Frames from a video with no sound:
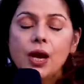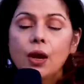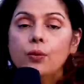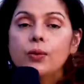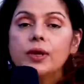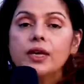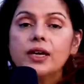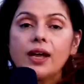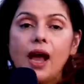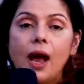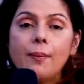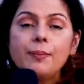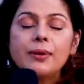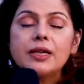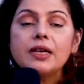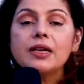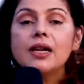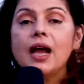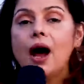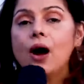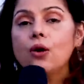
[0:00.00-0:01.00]
with a
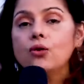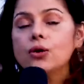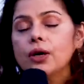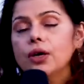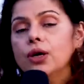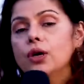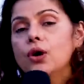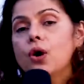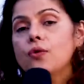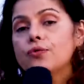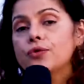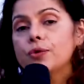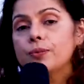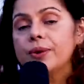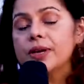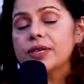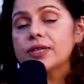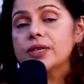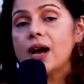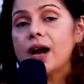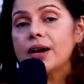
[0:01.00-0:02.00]
capital outlay of
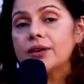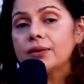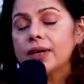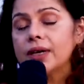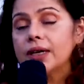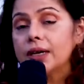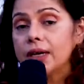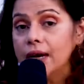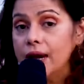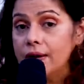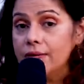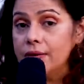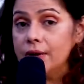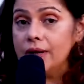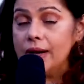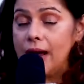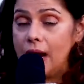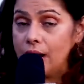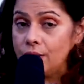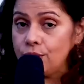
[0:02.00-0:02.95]
rupees 111 lakh